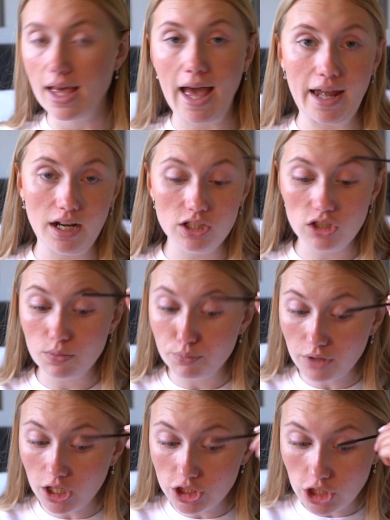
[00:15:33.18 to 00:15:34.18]
and I just
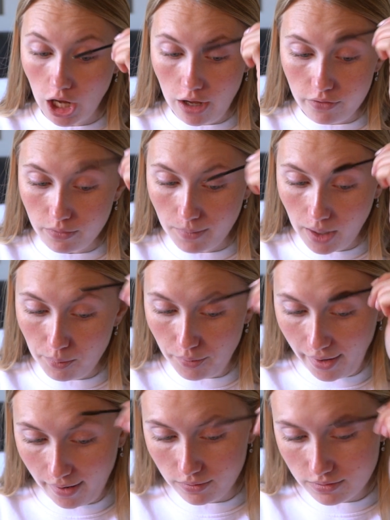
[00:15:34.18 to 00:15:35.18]
brush it over my
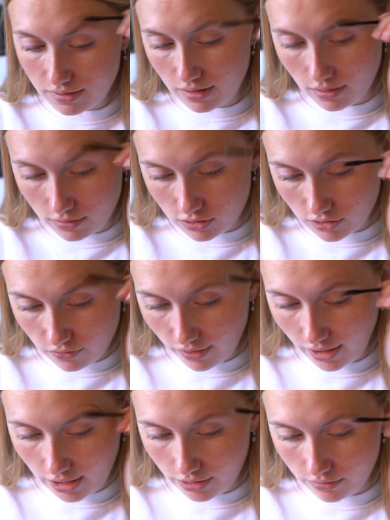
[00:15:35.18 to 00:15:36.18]
brows, just
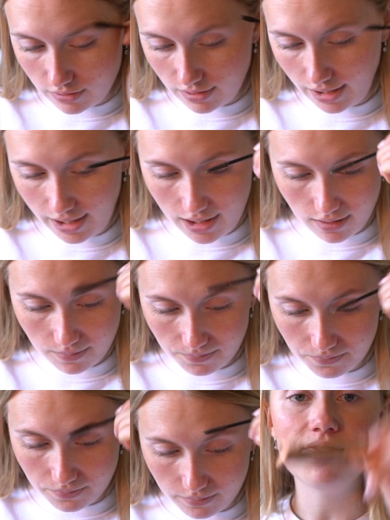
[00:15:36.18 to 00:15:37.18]
very loosely.
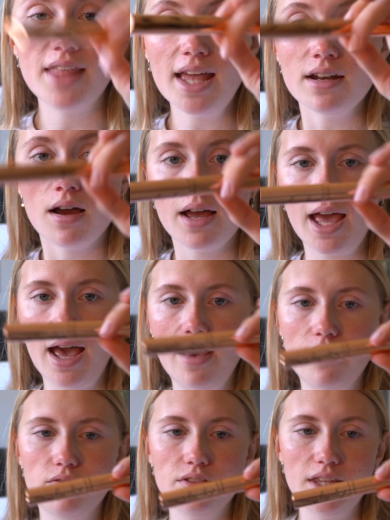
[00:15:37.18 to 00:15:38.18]
And then I
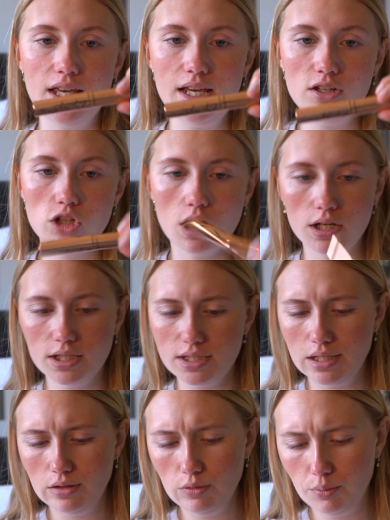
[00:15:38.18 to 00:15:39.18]
have the Charlotte
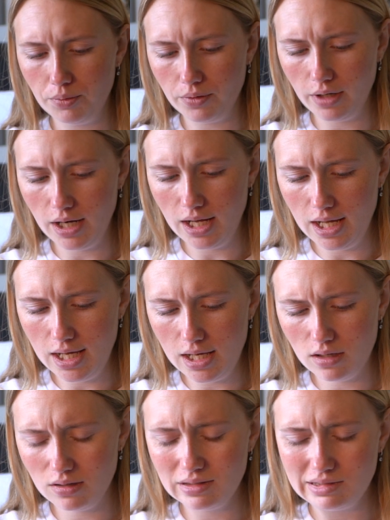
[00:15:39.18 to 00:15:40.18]

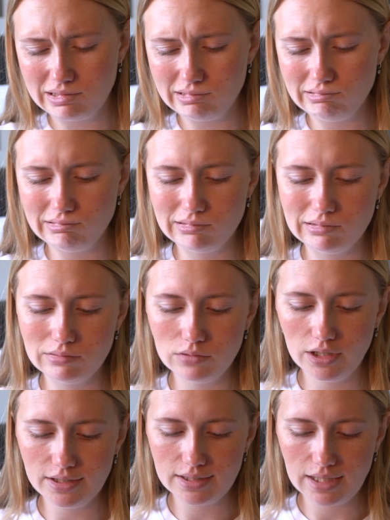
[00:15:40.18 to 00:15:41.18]
Tilbury, oh,
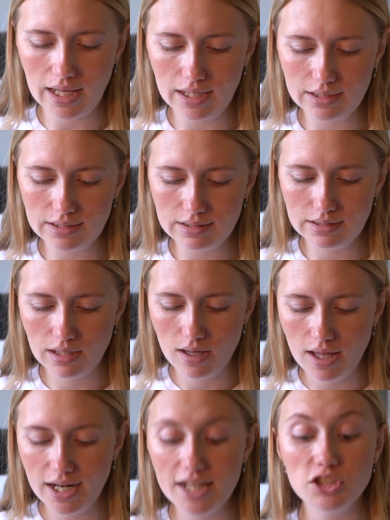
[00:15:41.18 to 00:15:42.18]
what is this?
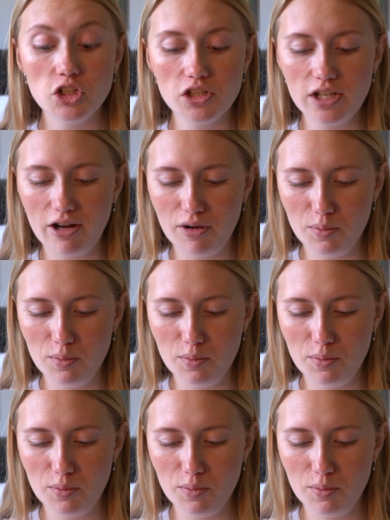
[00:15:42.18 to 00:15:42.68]
Legendary